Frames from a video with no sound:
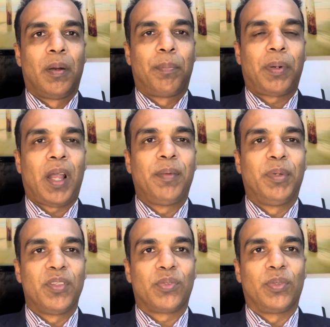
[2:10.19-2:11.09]

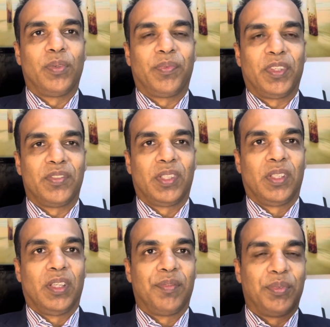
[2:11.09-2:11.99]
Private school fees.
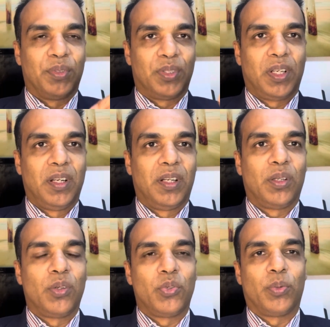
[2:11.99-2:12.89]
If your children
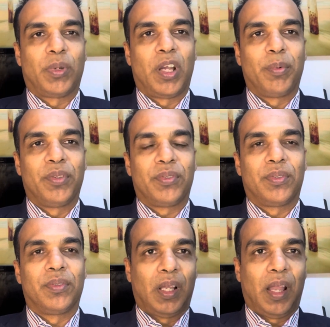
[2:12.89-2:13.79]
goes to private
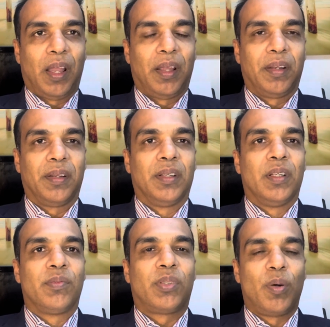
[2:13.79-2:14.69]
school, and
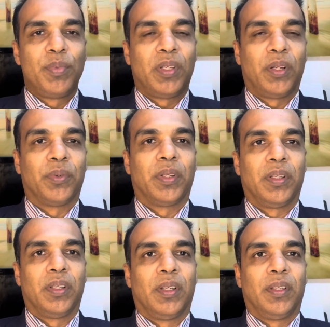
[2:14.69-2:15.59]
from
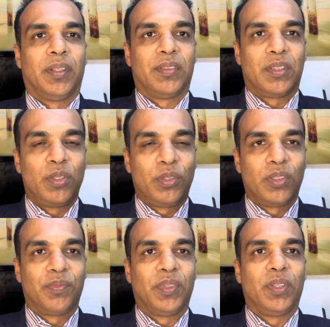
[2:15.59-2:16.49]
January the
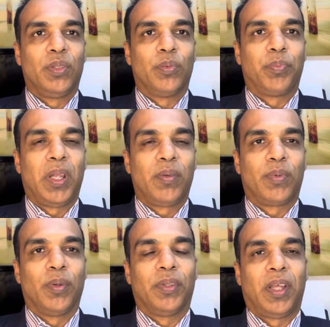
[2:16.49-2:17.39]
tuition fee you pay
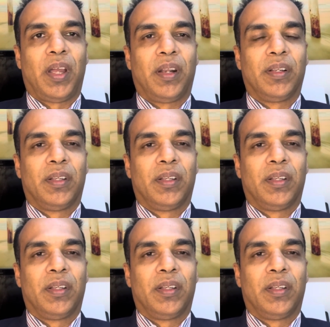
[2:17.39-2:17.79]
for that,